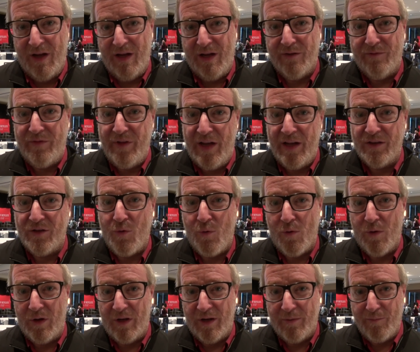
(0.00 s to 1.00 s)
in Van
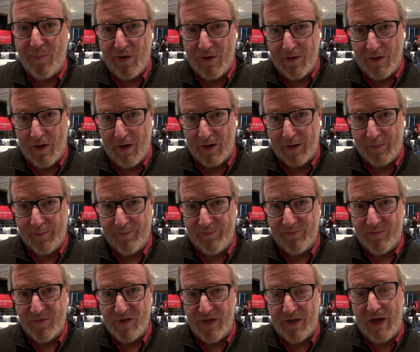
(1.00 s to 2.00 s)
Cortlandt Park
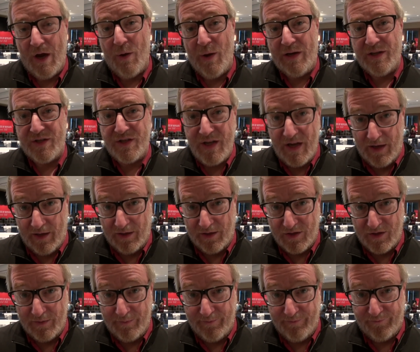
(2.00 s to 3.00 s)
to go extinct.